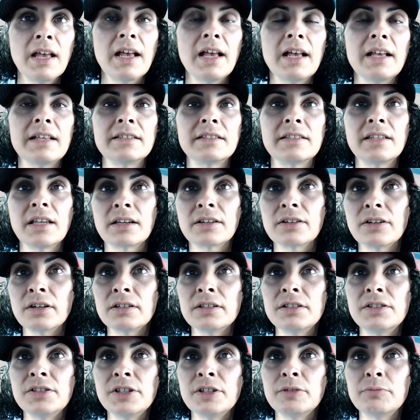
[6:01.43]
As
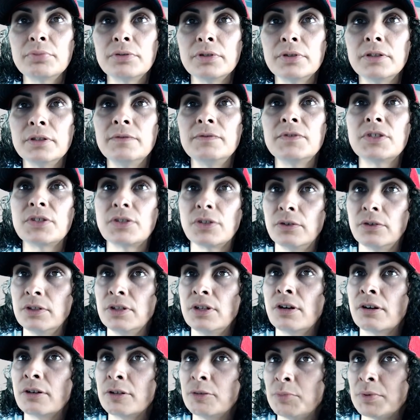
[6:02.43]
technology improved, so
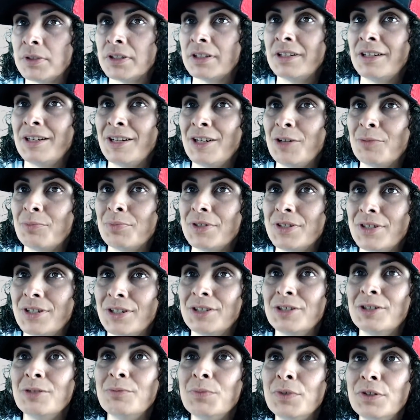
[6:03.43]
did our ability to
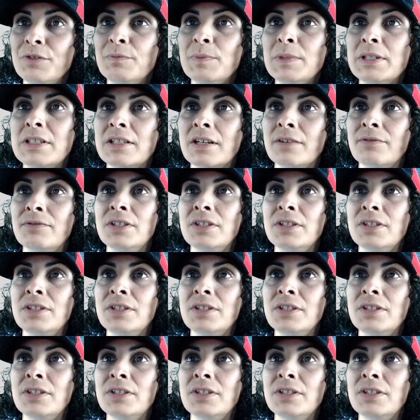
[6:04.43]
predict the movements of